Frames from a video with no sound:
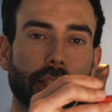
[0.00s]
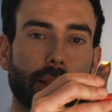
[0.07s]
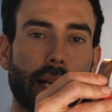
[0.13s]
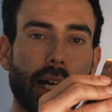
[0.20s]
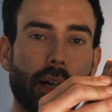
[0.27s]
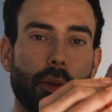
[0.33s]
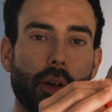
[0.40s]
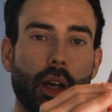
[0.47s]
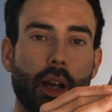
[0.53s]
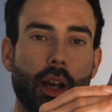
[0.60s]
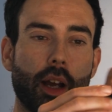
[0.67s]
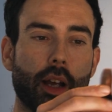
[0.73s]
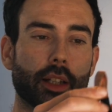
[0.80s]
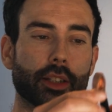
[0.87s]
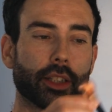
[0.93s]
So
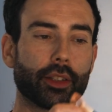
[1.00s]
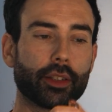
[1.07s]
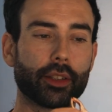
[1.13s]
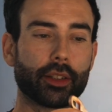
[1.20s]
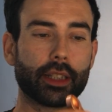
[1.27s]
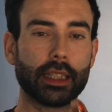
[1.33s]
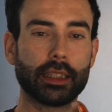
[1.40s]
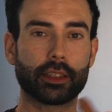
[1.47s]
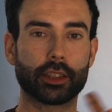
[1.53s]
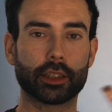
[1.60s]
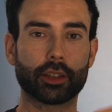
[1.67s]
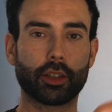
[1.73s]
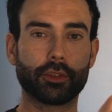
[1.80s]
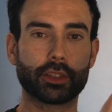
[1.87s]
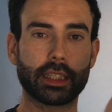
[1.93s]
these
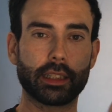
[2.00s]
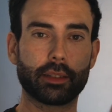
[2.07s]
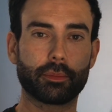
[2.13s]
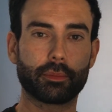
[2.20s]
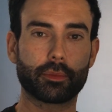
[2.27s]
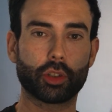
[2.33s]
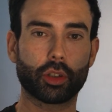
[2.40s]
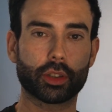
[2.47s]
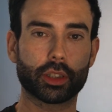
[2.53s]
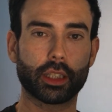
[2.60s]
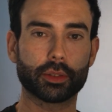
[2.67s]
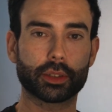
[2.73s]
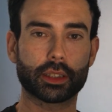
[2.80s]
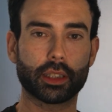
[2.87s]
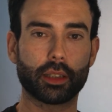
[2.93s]
just obviously
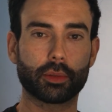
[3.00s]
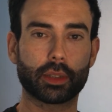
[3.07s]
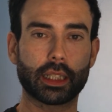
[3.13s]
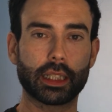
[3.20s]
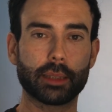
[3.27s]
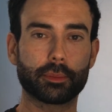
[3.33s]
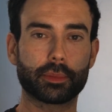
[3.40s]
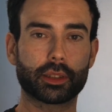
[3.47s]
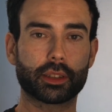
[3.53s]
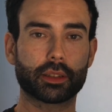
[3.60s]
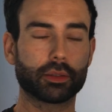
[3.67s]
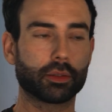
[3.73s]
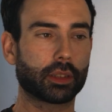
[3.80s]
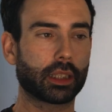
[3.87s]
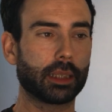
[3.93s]
crocodile style
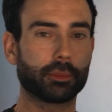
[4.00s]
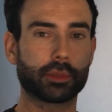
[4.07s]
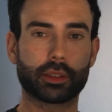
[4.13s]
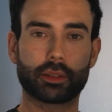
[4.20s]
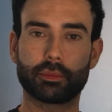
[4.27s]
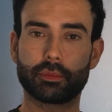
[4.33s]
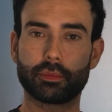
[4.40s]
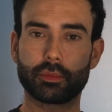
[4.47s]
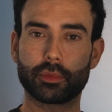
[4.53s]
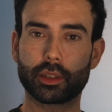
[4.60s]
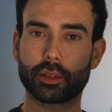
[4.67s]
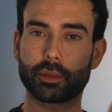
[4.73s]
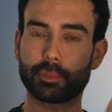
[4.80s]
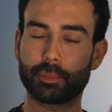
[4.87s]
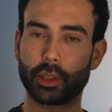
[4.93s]
clips,
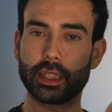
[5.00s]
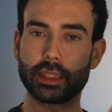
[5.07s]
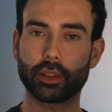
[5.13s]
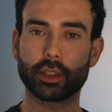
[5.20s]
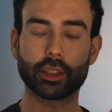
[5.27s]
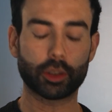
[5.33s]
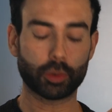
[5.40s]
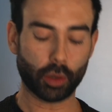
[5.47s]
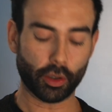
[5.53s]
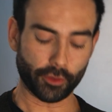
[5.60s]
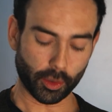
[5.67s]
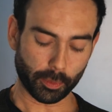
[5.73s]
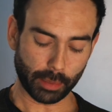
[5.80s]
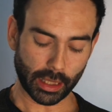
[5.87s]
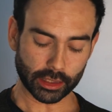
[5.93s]
put these on a
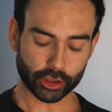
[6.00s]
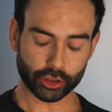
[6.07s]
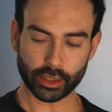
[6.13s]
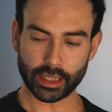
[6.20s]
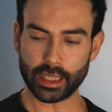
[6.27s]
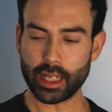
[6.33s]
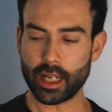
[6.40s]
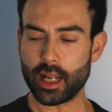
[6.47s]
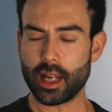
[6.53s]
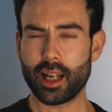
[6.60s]
12-volt battery.